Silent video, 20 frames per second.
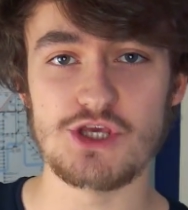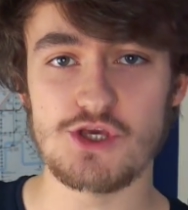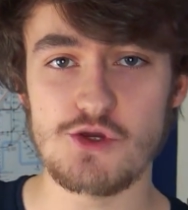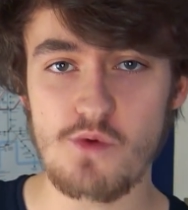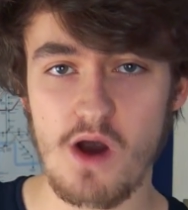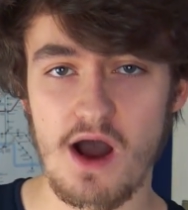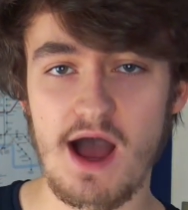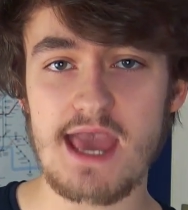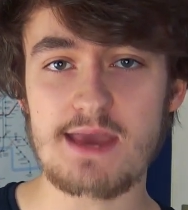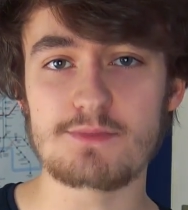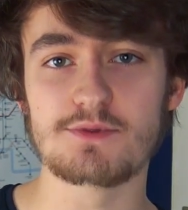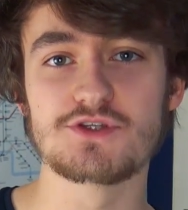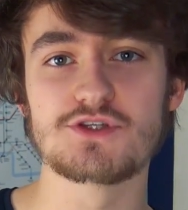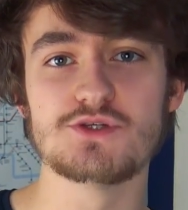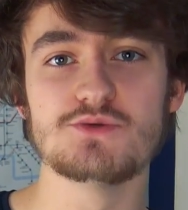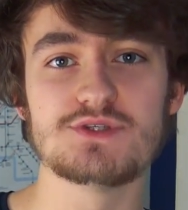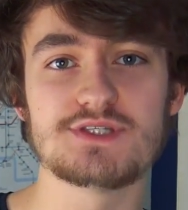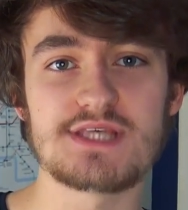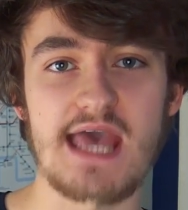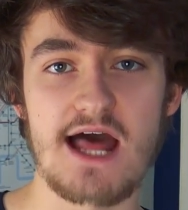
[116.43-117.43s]
you are able
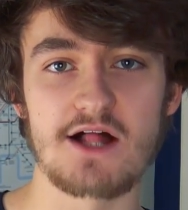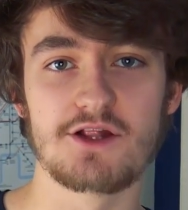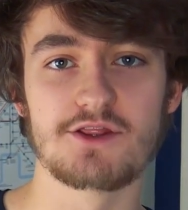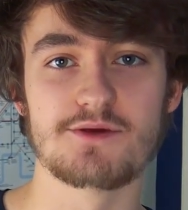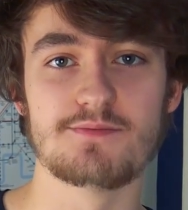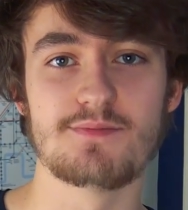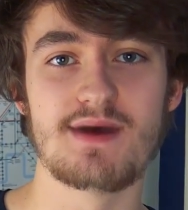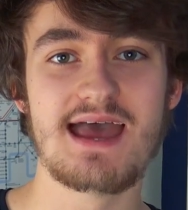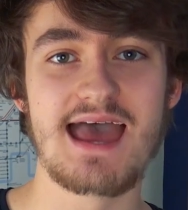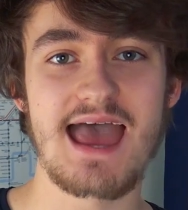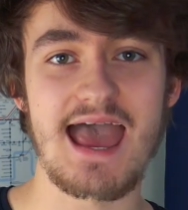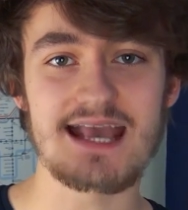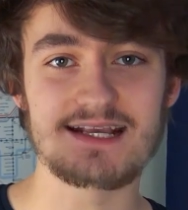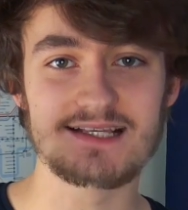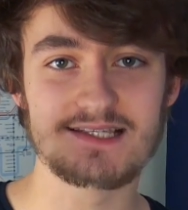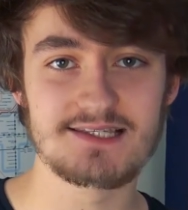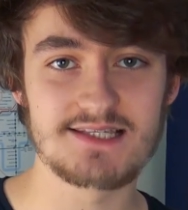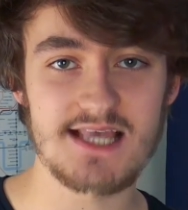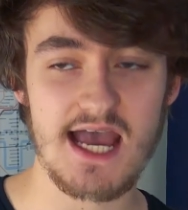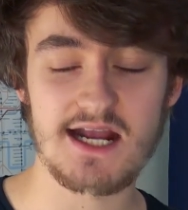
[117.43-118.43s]
to tell them
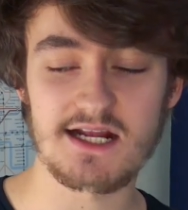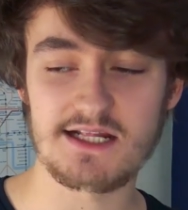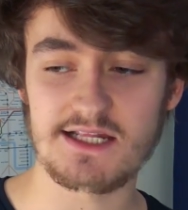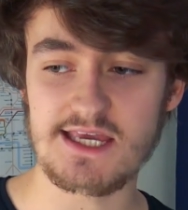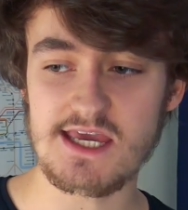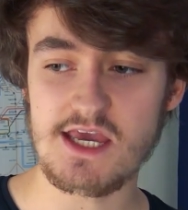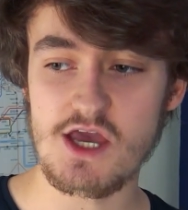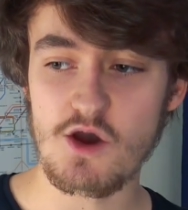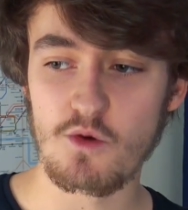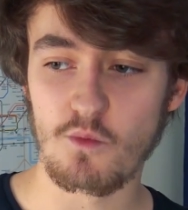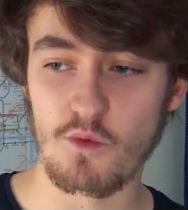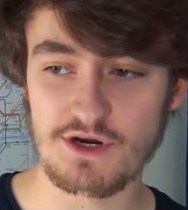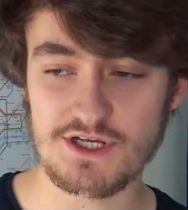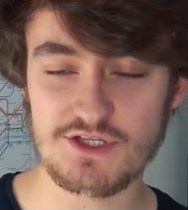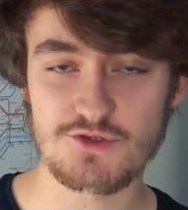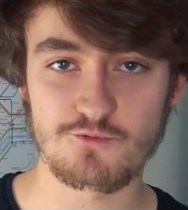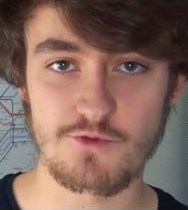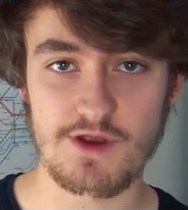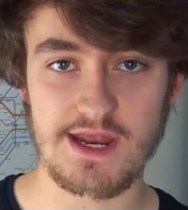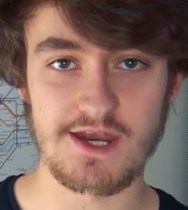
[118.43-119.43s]
exactly what
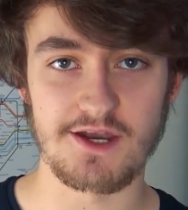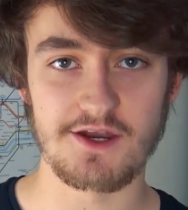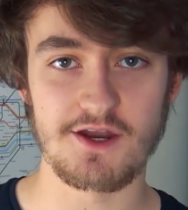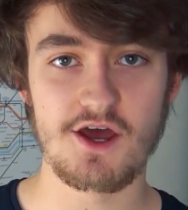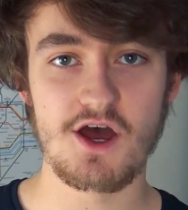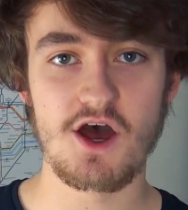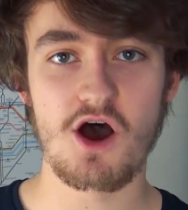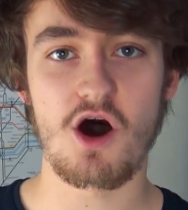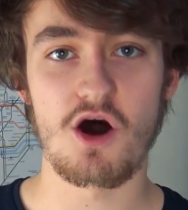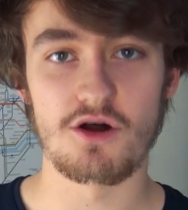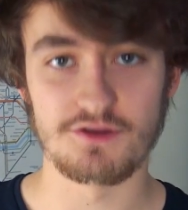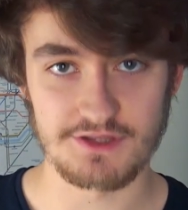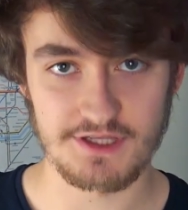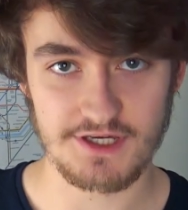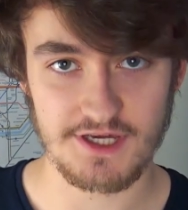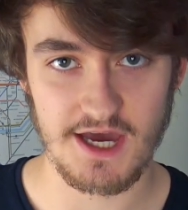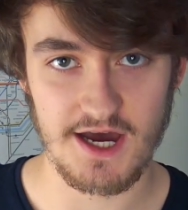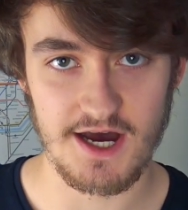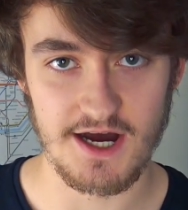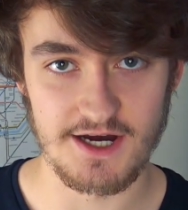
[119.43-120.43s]
is written on
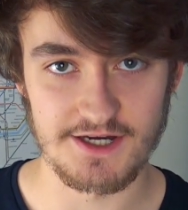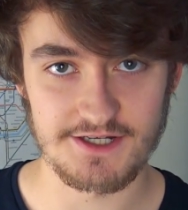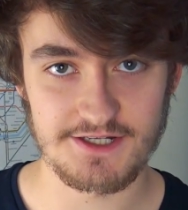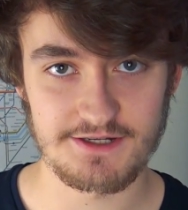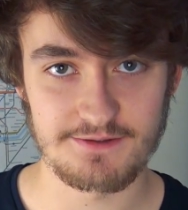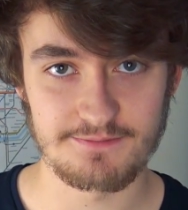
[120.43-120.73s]
the card.